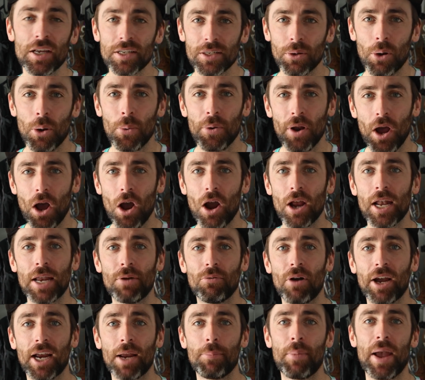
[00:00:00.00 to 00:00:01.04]
So I would highly
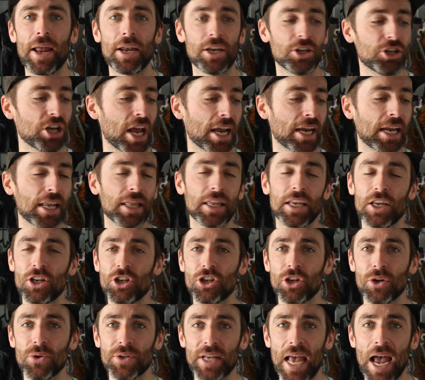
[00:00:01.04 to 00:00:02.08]
recommend checking these
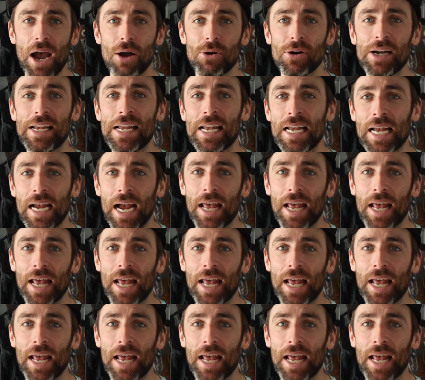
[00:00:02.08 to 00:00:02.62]
shoes out,